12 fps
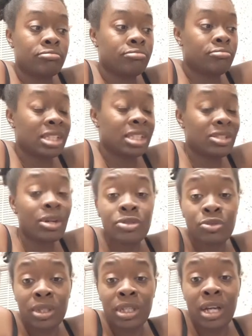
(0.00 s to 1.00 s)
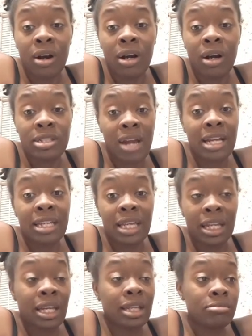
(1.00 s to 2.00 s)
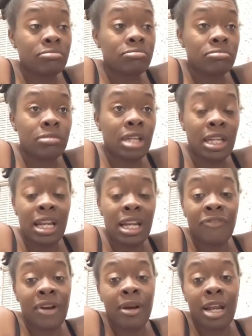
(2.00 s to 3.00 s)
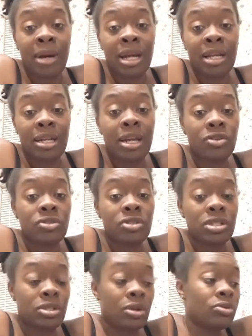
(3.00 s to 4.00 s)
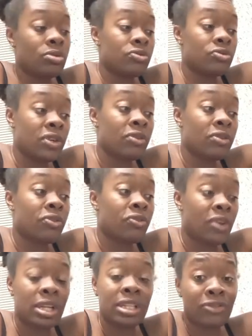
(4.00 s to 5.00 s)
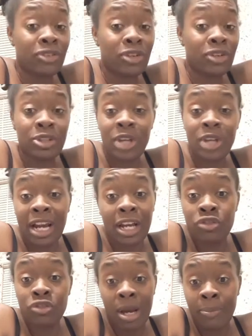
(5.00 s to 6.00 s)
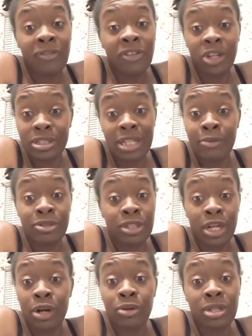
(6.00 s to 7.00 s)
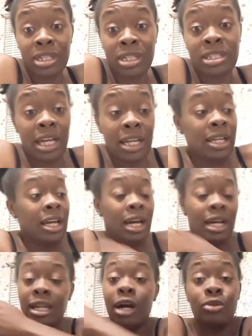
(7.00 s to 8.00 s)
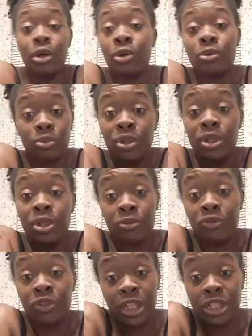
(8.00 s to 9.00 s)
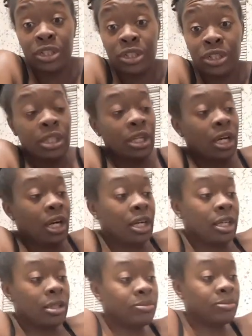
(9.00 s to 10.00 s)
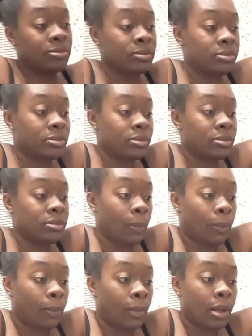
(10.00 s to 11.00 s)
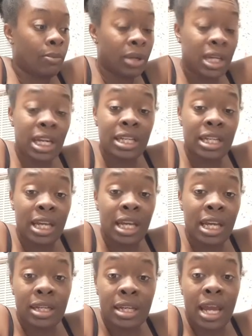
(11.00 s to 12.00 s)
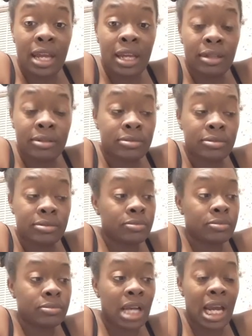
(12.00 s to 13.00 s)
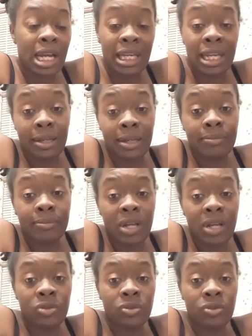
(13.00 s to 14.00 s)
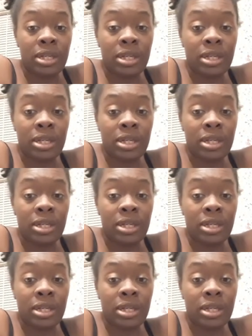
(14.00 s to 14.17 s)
So it was really hard. So I get it. And then I found out my diagnosis. So it was fairly difficult. I couldn't drop off because I was in a whole nother state. I was like, oh no, we're going to finish. But at the end of the day, I get it. I do get it.